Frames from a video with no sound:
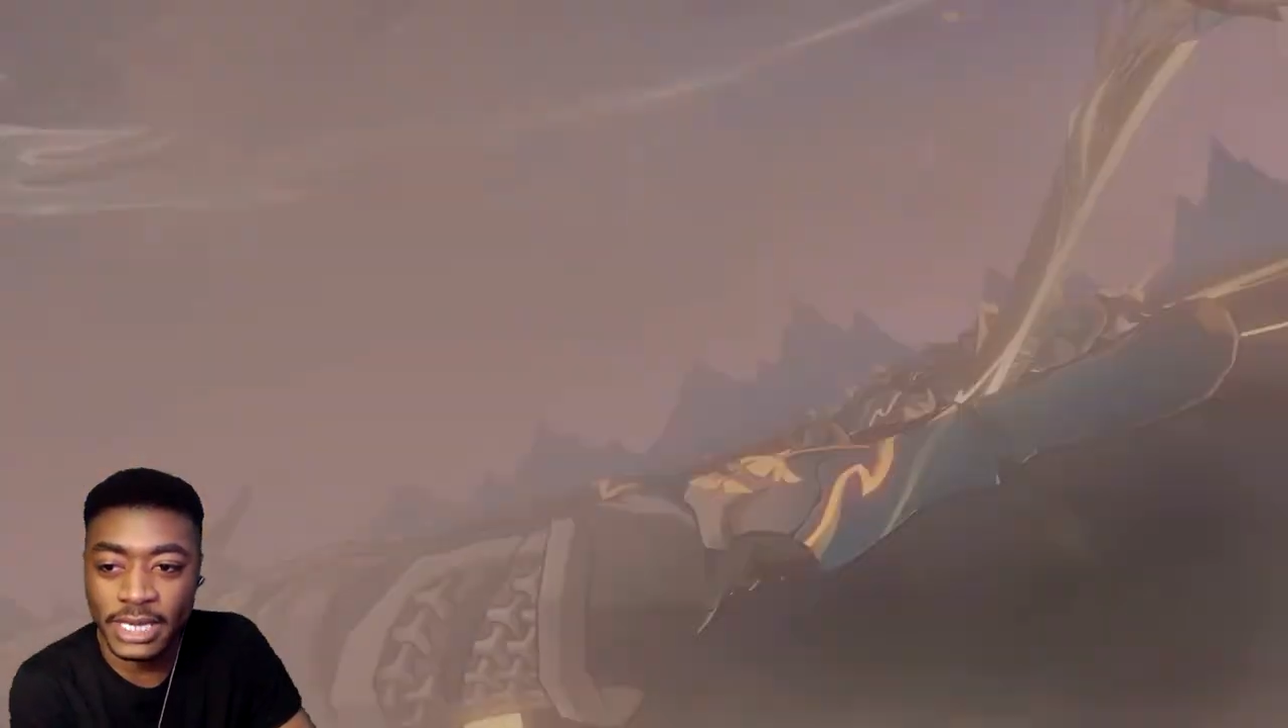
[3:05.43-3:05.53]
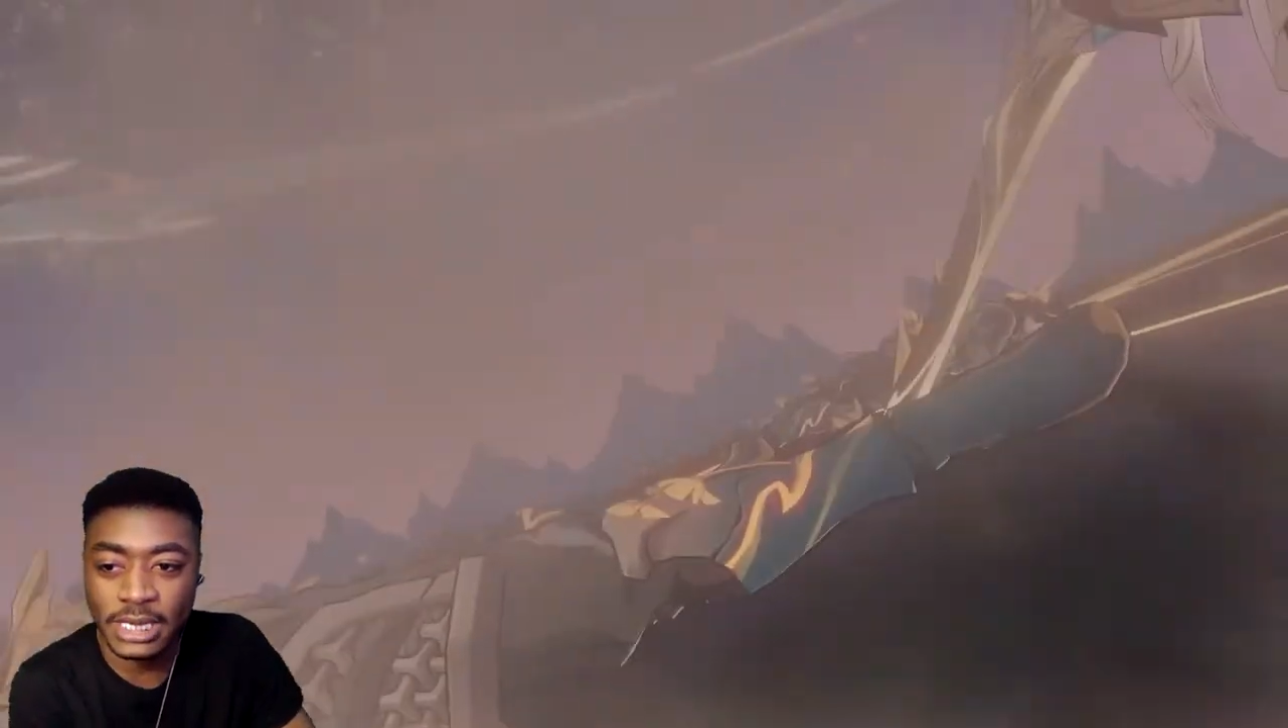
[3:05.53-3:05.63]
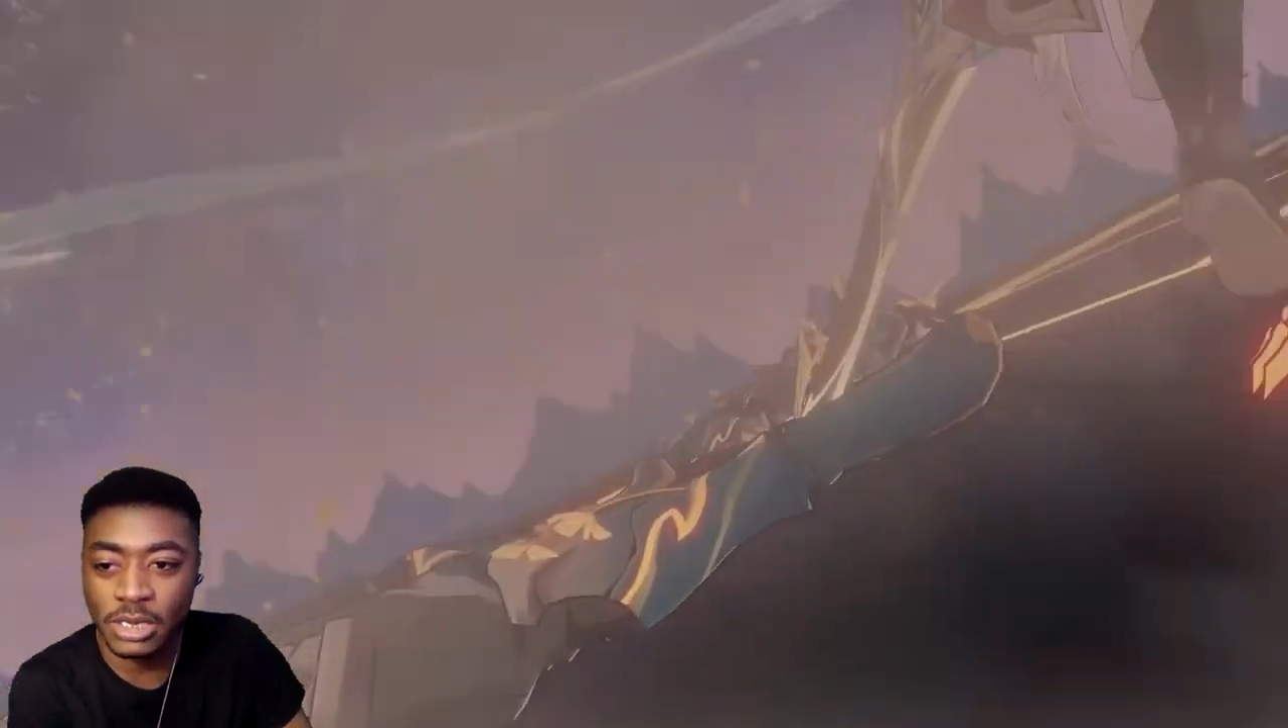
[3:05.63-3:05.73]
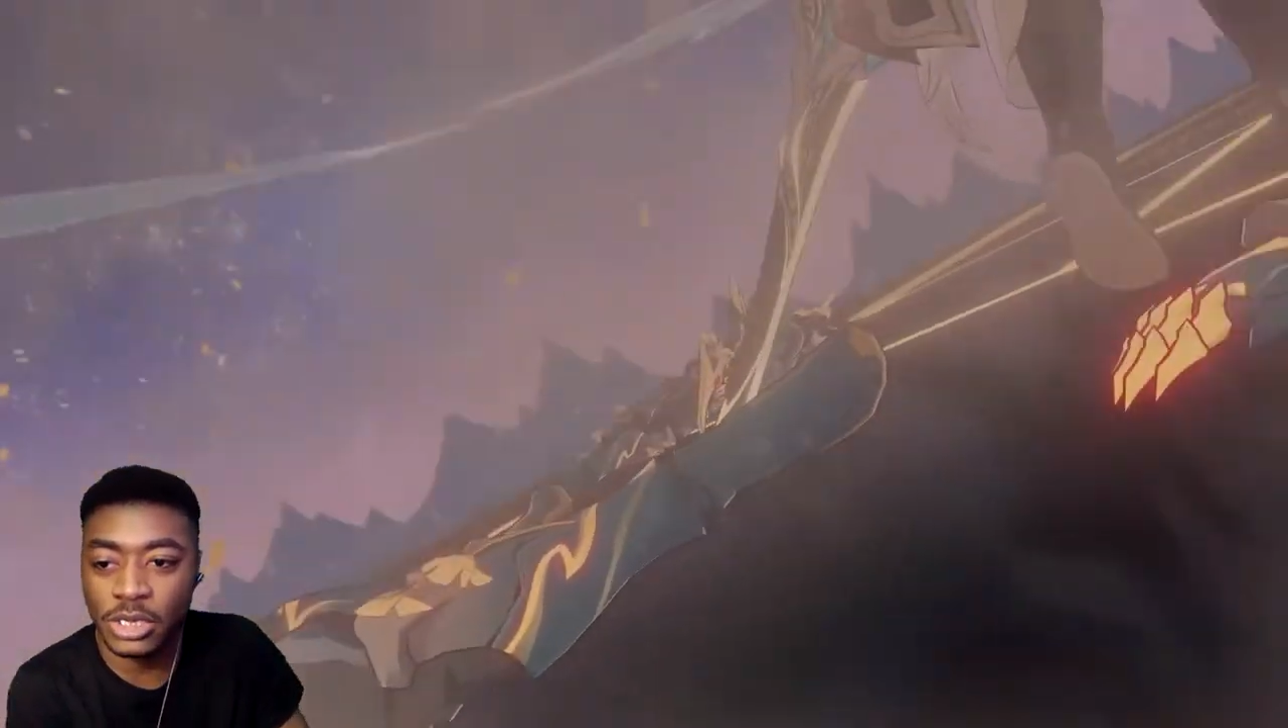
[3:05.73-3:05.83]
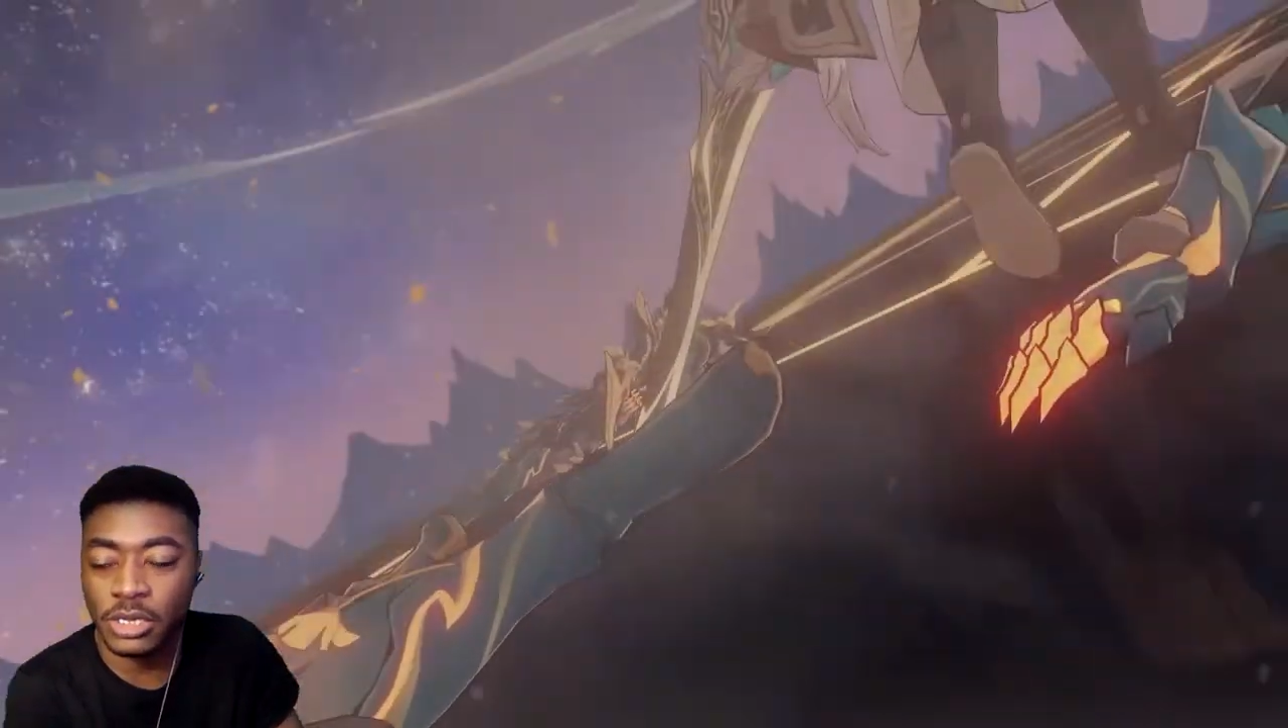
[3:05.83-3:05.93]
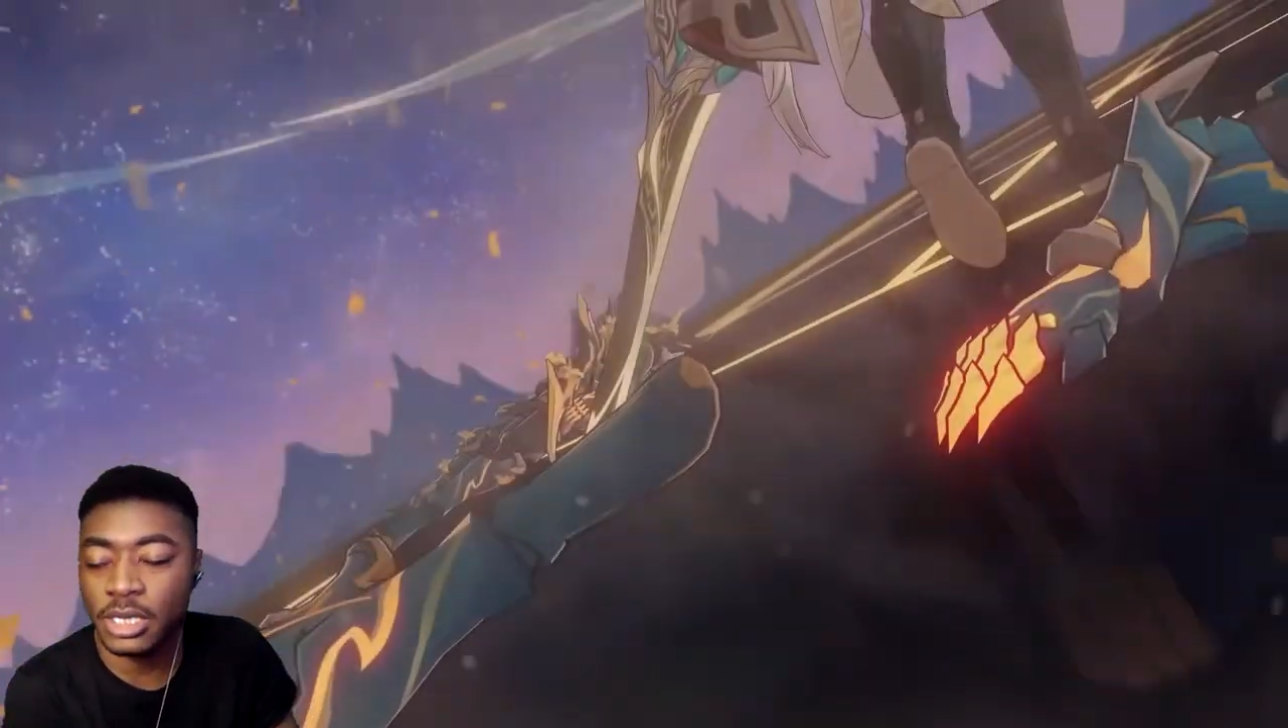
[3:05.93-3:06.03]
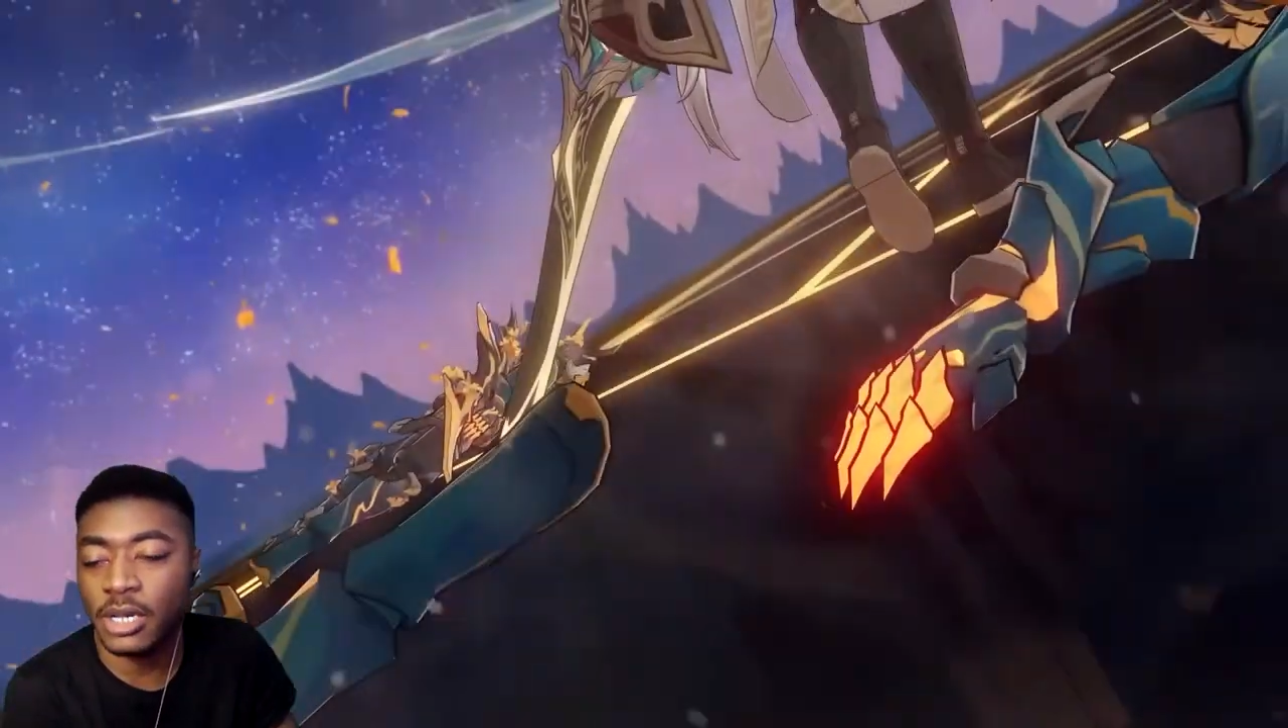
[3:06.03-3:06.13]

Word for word: single target